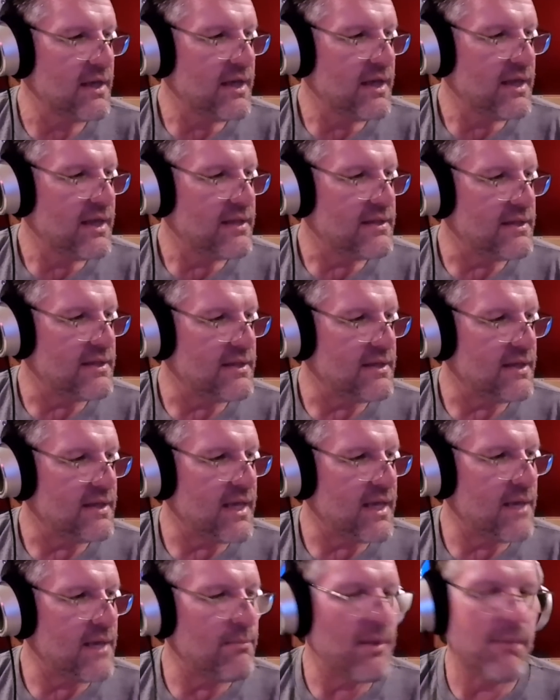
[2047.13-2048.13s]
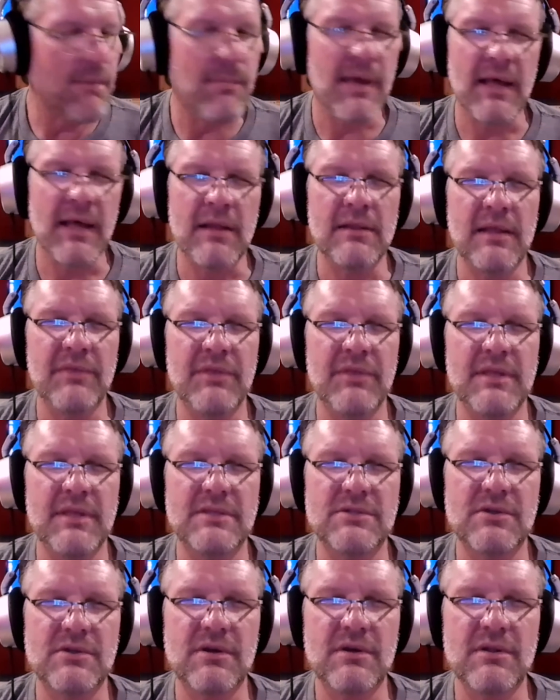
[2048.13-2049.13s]
MML. I think
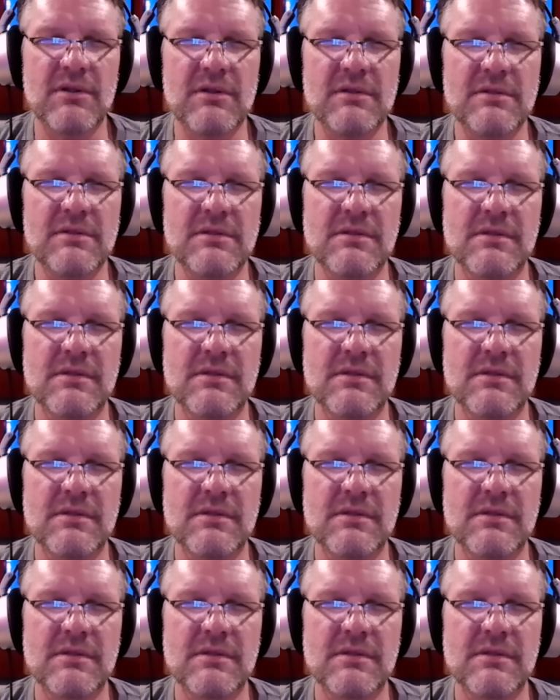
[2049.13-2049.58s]
it's called.